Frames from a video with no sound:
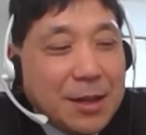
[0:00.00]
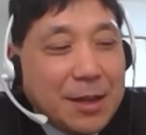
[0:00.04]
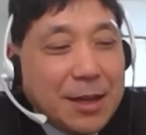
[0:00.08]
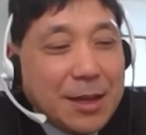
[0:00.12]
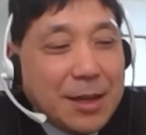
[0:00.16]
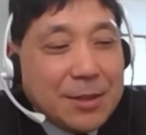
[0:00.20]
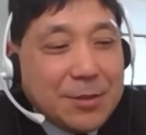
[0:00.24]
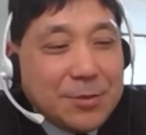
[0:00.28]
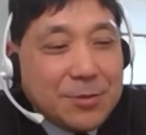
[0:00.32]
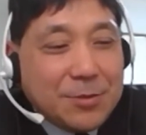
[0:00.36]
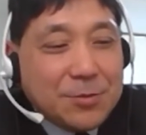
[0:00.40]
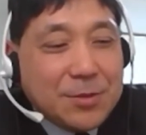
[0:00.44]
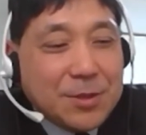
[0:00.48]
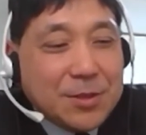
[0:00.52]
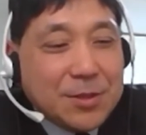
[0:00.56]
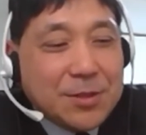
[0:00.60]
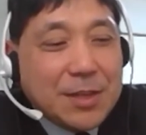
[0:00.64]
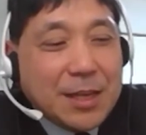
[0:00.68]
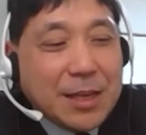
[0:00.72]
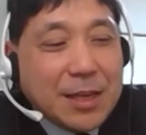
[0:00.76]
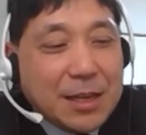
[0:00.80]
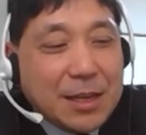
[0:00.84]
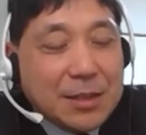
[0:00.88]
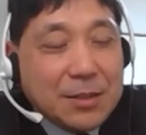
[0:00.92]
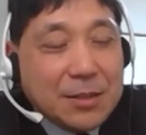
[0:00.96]
And to the
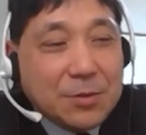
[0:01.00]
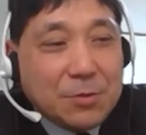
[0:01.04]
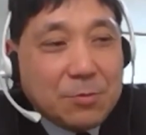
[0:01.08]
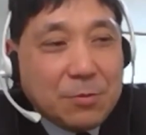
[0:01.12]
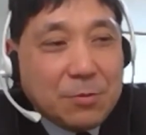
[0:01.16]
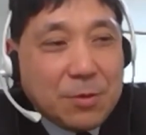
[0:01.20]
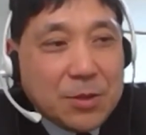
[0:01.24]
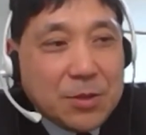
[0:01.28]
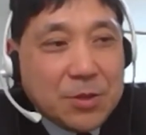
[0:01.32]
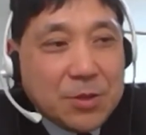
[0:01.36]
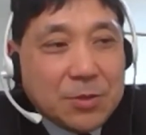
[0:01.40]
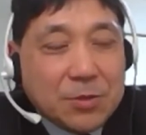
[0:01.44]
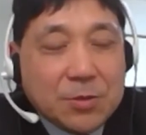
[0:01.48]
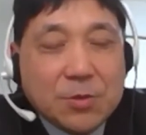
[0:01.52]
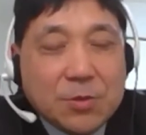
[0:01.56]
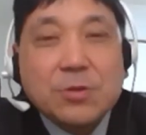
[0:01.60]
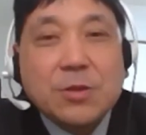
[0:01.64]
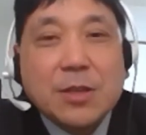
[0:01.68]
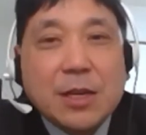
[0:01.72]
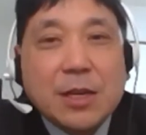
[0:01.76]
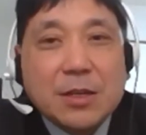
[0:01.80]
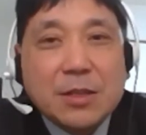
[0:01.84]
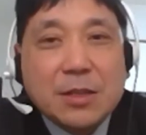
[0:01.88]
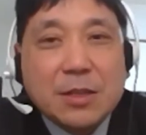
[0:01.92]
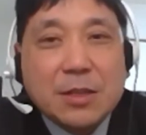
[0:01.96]
second question,
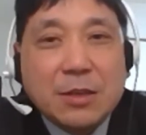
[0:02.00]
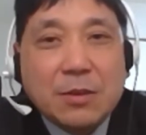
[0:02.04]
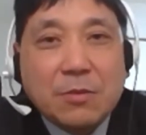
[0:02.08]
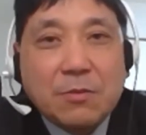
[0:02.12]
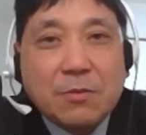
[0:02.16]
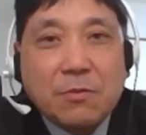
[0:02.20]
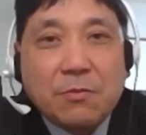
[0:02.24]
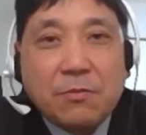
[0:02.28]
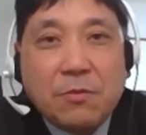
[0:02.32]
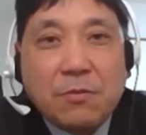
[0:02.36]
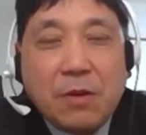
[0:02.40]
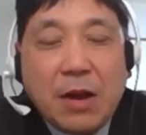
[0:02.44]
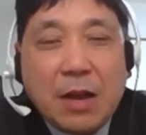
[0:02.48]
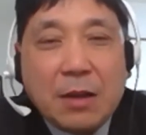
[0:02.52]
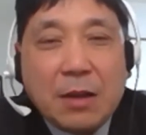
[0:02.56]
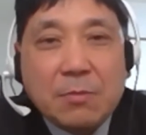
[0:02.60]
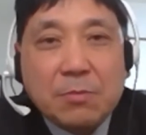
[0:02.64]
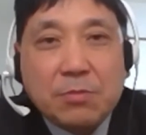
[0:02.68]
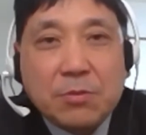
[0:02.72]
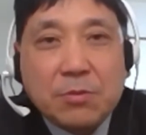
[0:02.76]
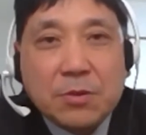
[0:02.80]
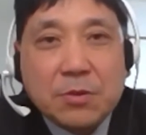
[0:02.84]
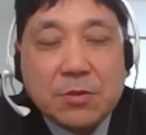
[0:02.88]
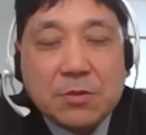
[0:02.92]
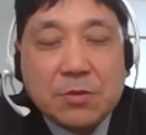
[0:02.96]
Society
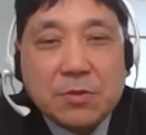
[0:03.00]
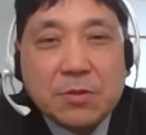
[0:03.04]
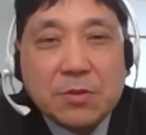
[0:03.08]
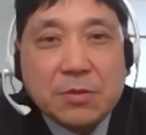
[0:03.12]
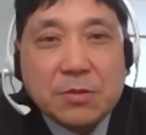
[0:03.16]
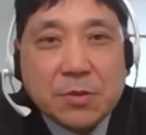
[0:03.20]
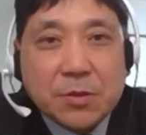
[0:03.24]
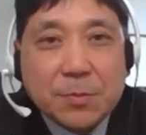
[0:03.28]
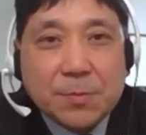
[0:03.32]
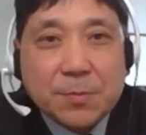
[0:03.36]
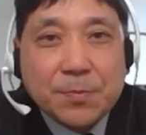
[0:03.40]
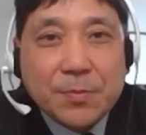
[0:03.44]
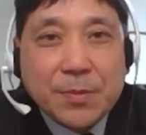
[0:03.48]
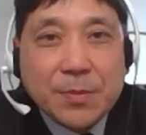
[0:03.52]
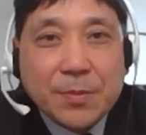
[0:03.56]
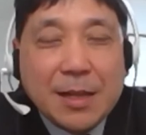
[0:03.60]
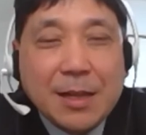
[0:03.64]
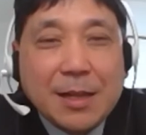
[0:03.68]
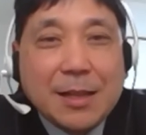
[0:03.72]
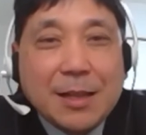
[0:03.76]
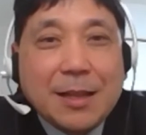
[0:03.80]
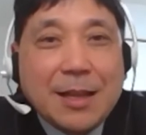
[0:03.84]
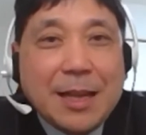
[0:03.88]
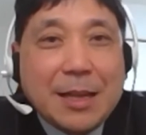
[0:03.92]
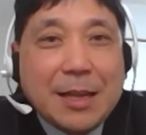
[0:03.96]
5.0.
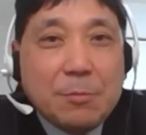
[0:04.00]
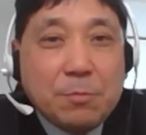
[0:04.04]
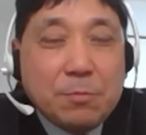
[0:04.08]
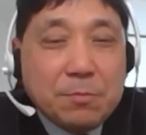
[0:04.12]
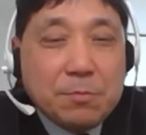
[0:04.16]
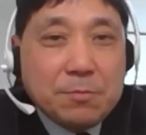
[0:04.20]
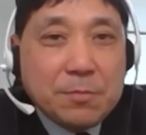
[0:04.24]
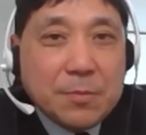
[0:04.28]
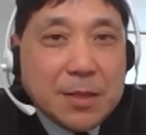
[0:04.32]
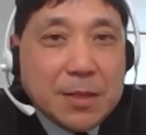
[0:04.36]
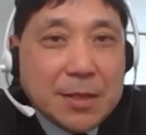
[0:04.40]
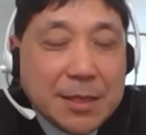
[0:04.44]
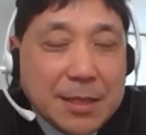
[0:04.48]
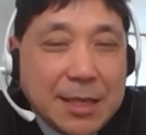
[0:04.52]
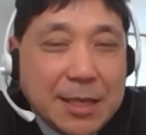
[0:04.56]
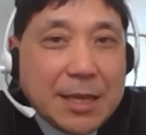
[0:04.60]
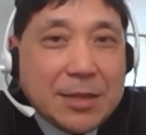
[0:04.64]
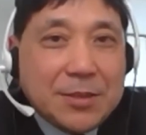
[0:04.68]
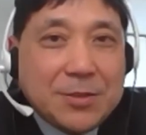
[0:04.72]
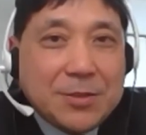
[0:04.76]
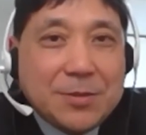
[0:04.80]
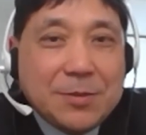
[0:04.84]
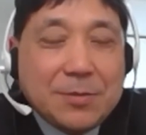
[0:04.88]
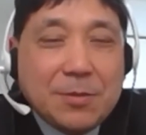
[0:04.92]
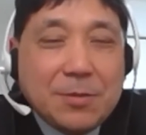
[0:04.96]
And
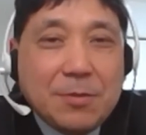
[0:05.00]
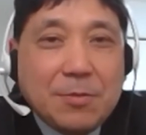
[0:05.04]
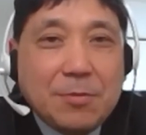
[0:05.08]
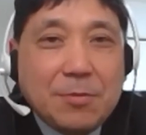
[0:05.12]
yes,